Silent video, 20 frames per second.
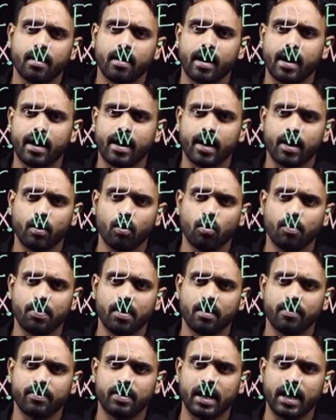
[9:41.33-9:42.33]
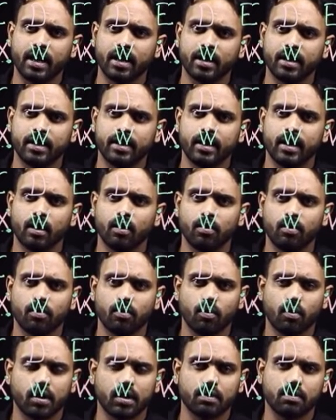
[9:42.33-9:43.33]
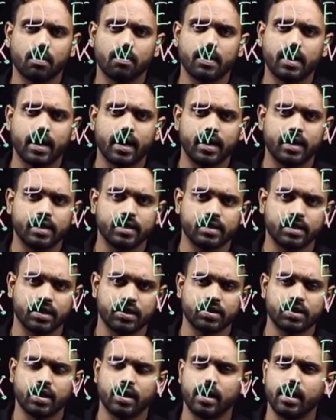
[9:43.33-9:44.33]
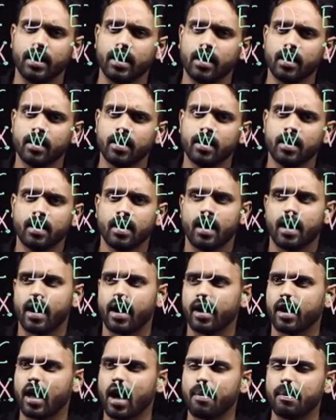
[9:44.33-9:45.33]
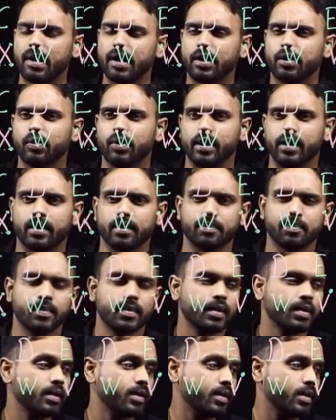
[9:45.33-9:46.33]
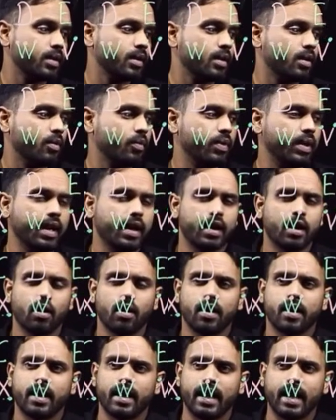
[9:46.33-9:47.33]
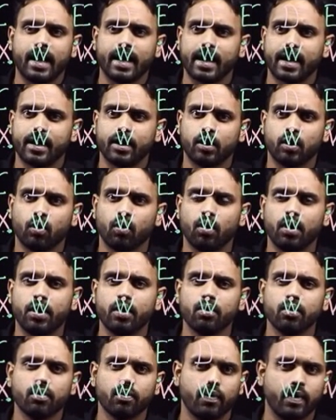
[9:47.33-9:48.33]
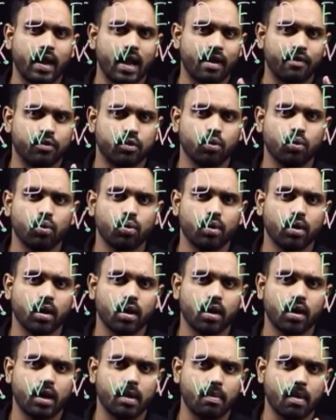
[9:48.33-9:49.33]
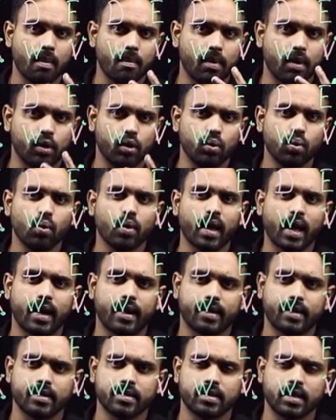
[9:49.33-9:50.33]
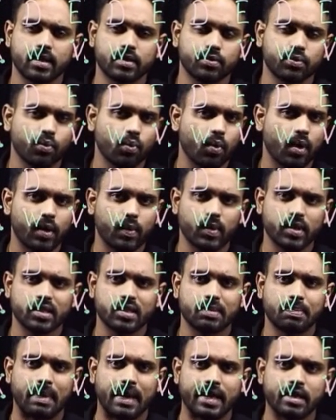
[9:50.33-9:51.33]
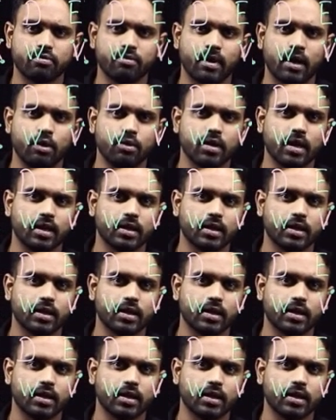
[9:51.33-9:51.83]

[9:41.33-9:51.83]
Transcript: and I hope you have taken it down, whatever we had discussed earlier. And coming to it, we had already, like I had told you, we'll have to remember 2 characteristics. One was place value, the